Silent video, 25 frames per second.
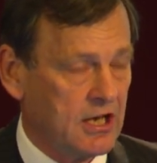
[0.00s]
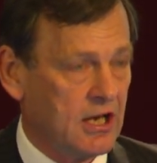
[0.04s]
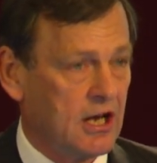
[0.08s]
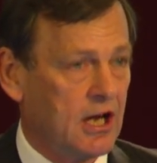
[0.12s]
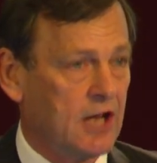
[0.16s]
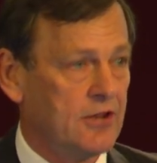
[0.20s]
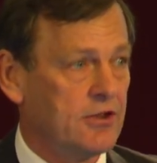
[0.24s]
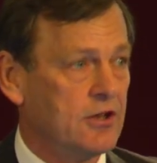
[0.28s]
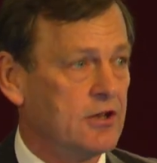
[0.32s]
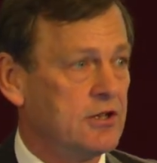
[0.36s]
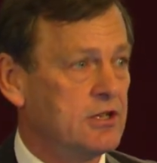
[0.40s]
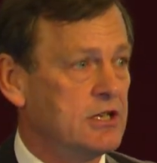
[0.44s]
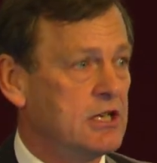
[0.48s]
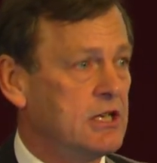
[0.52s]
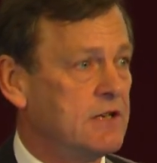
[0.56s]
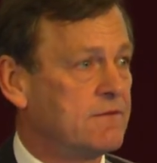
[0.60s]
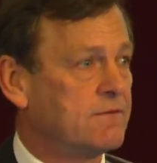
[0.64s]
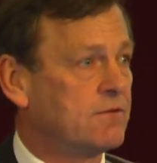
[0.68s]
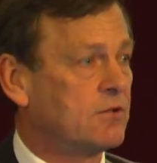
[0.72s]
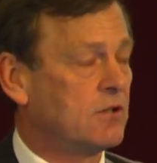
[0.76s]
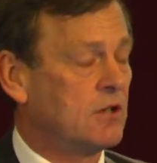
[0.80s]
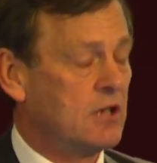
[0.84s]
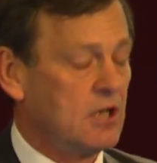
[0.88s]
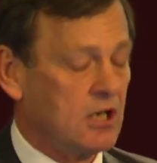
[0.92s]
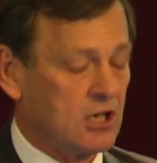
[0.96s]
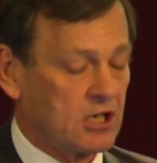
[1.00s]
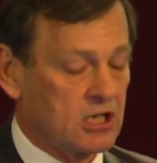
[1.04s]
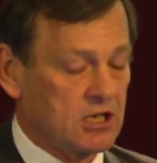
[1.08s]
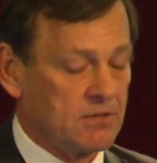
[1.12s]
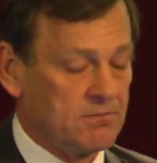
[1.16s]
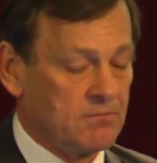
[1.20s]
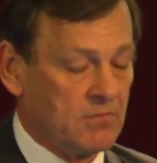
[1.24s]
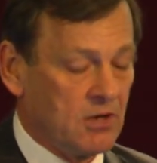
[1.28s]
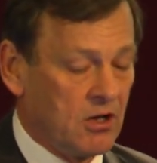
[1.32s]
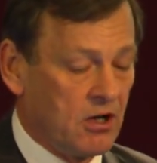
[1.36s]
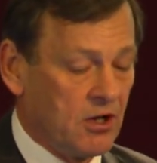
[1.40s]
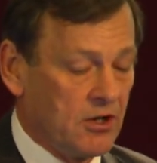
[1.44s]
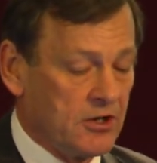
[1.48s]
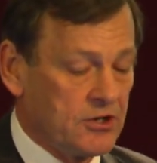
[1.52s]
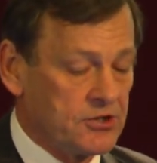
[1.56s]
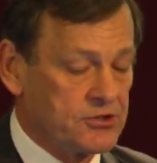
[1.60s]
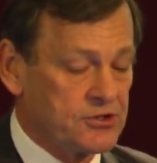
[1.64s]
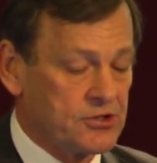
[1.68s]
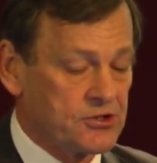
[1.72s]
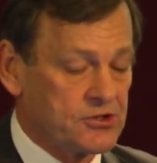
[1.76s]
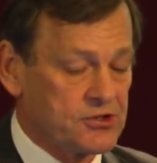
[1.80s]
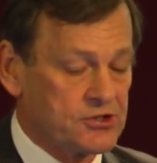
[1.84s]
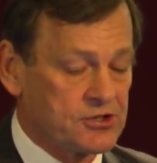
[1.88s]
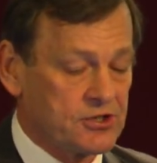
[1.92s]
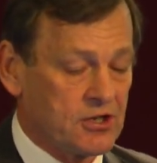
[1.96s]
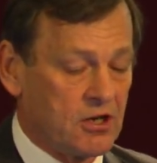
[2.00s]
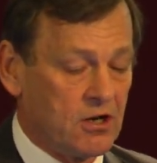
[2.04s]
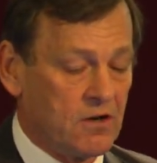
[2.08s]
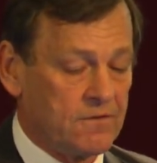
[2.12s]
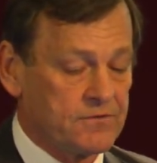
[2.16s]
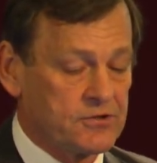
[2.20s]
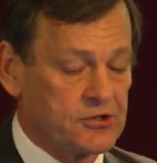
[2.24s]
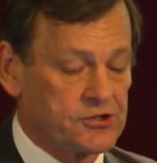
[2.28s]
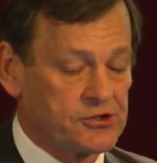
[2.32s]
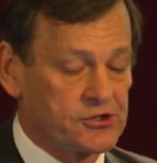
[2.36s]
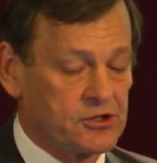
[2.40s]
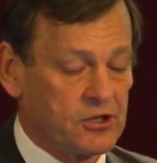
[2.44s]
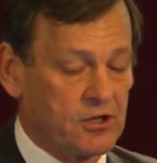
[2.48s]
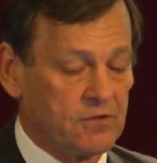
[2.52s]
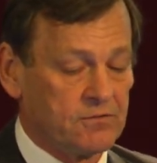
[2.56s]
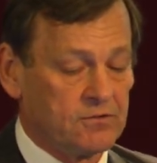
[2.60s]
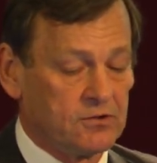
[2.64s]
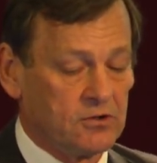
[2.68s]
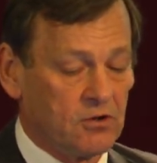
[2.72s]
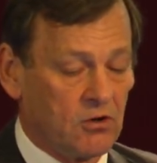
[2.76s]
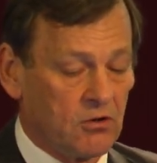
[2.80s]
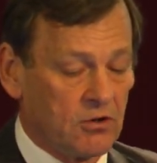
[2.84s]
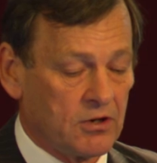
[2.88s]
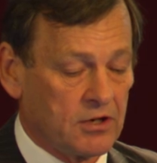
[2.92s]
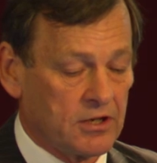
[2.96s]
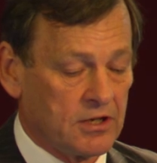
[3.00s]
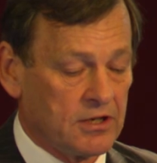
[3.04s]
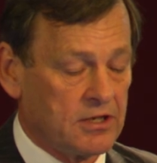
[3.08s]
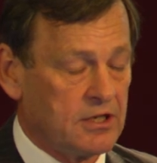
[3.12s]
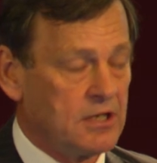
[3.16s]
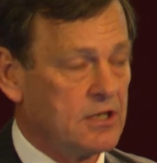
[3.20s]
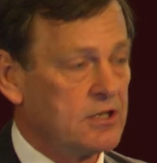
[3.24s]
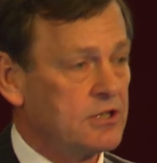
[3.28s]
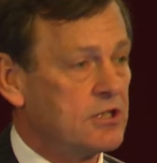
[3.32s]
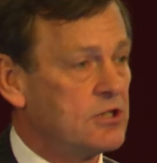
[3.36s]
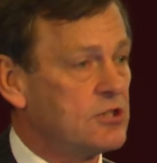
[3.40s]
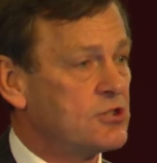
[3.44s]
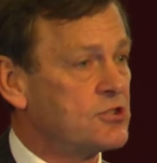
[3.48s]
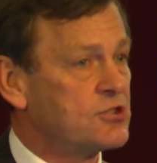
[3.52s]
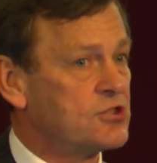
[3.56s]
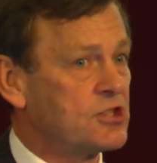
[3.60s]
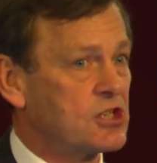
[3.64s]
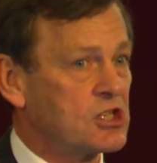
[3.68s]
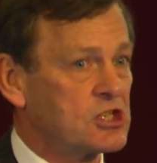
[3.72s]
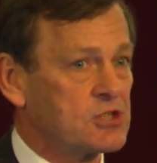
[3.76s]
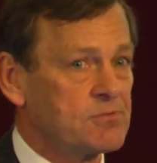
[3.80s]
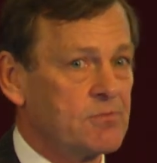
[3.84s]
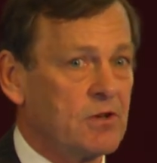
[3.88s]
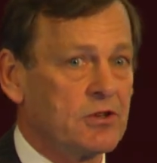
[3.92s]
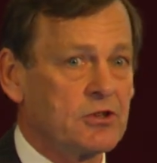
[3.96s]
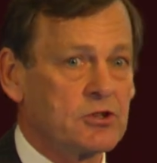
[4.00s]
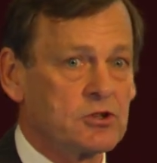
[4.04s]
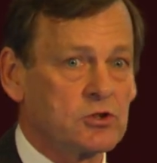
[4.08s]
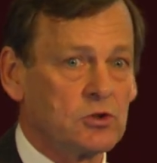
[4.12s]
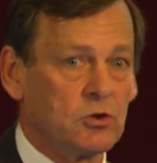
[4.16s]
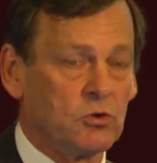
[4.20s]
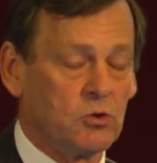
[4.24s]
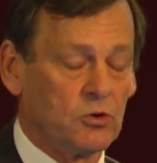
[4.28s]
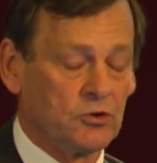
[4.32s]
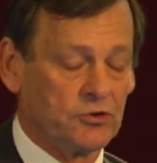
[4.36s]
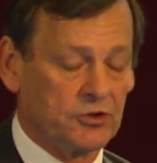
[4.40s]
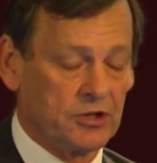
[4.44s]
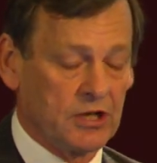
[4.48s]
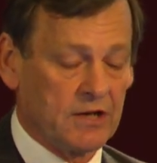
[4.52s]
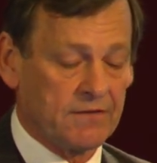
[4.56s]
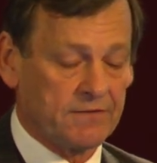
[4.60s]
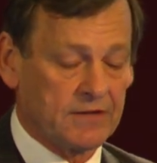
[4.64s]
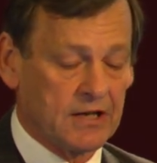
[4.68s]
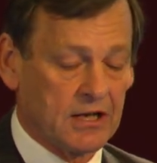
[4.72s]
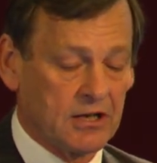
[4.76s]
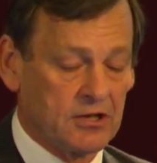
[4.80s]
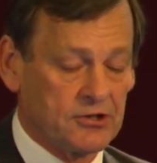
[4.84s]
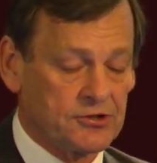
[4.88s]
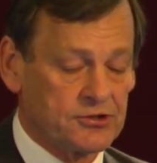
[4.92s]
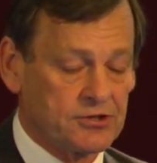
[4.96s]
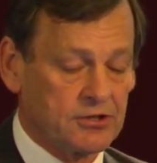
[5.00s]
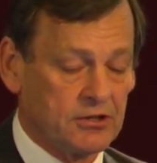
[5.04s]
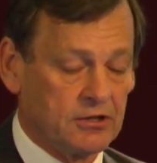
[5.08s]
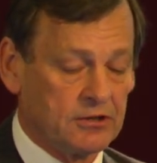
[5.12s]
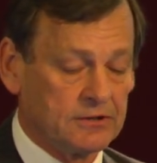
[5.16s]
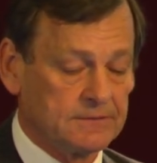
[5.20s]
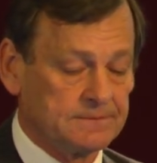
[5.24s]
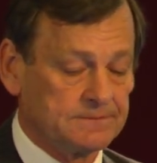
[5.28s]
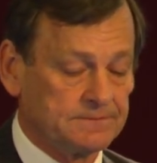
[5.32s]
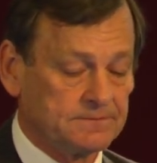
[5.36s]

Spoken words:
and the need for commanders and staff to serve longer than 6-month tours in Afghanistan.